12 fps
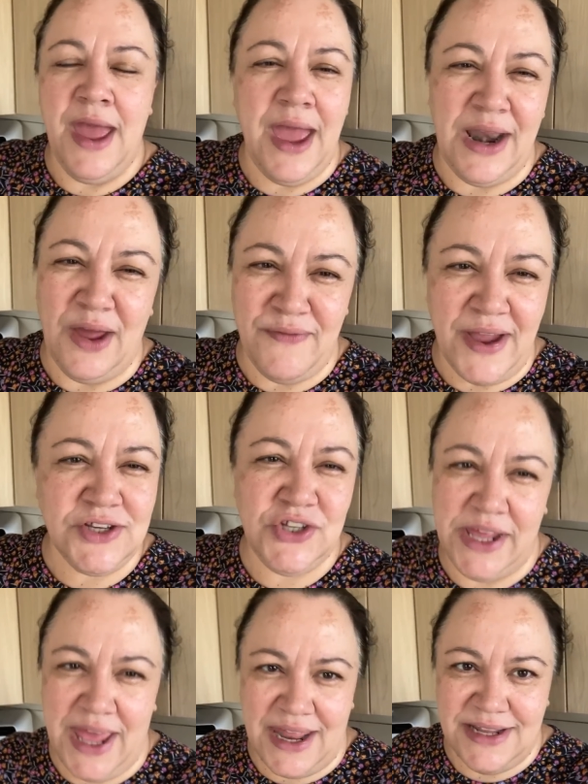and I've actually
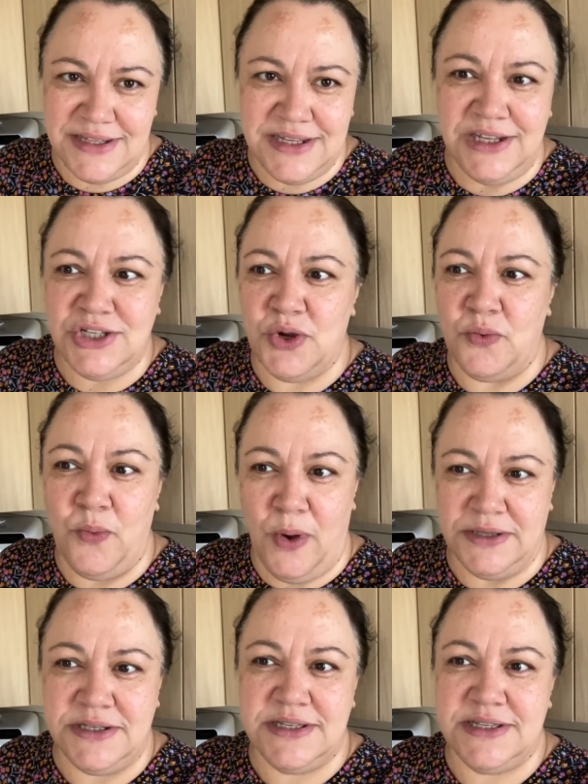had a teacher
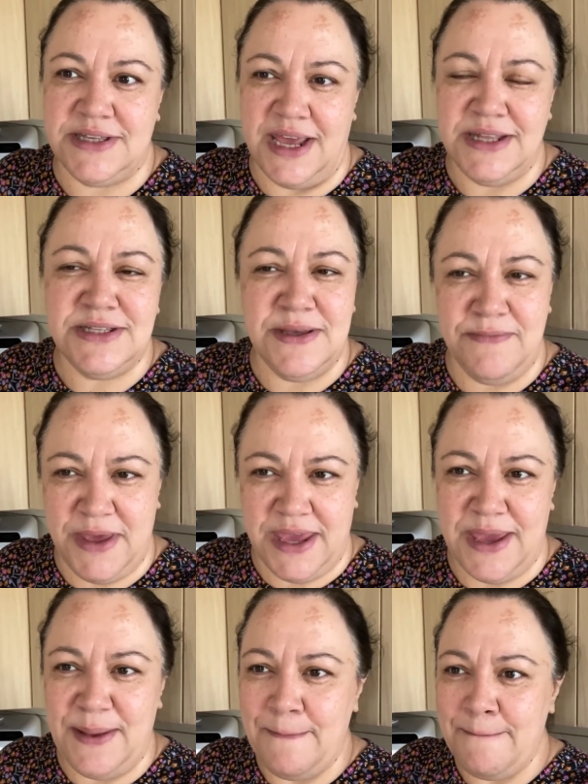once say to
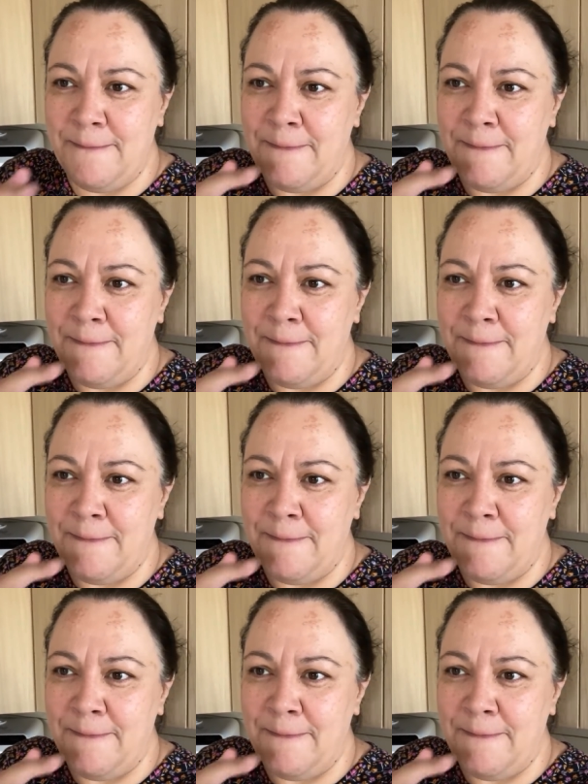me